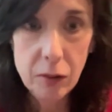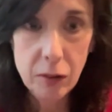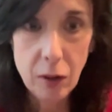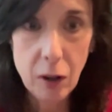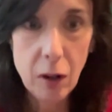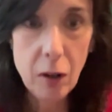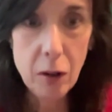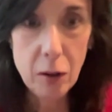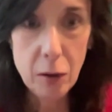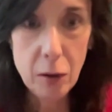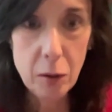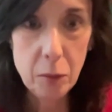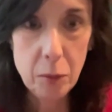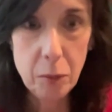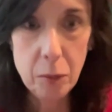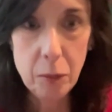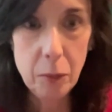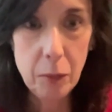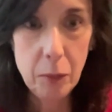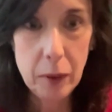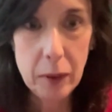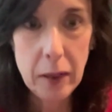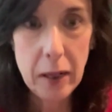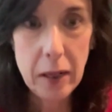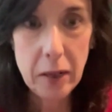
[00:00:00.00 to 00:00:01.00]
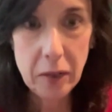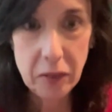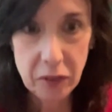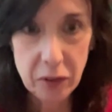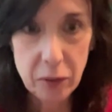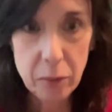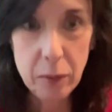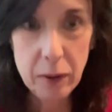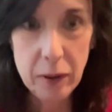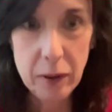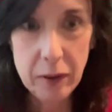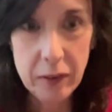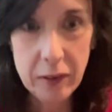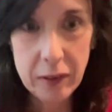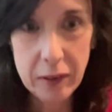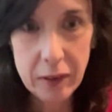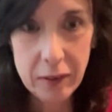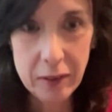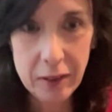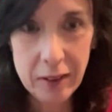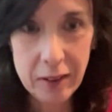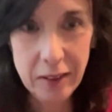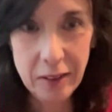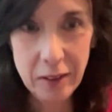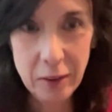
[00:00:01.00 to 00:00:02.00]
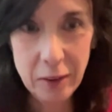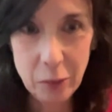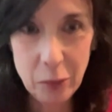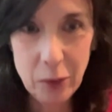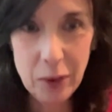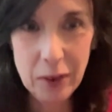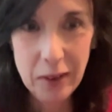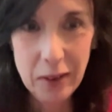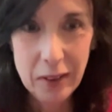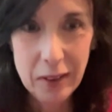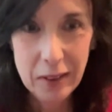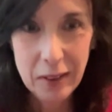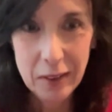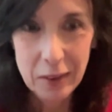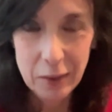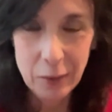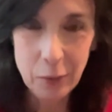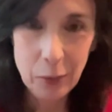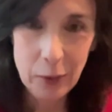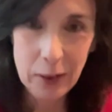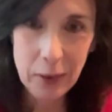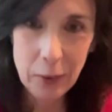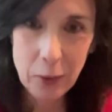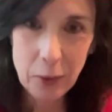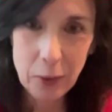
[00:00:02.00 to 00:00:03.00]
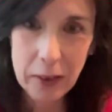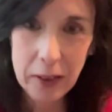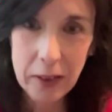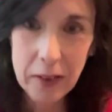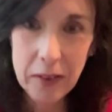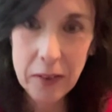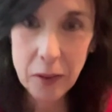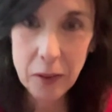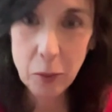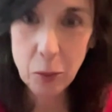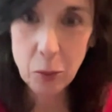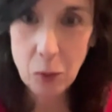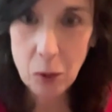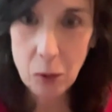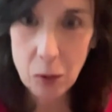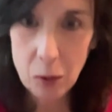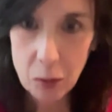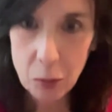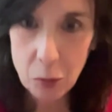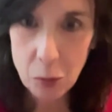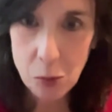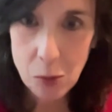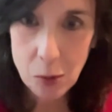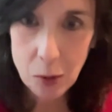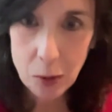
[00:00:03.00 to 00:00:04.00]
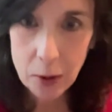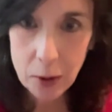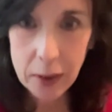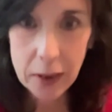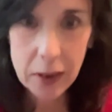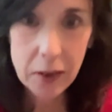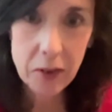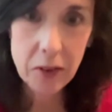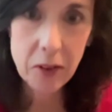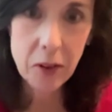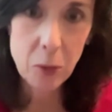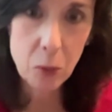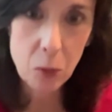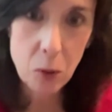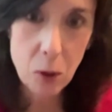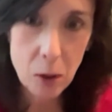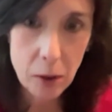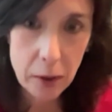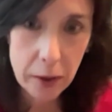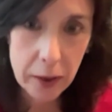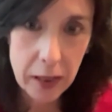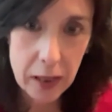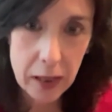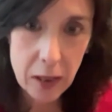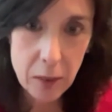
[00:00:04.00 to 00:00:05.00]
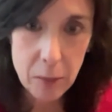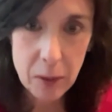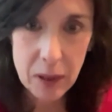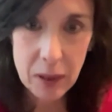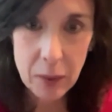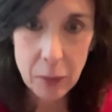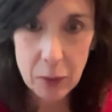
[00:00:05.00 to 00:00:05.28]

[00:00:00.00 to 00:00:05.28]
It has to be that, we are in the wrong war against the wrong enemy.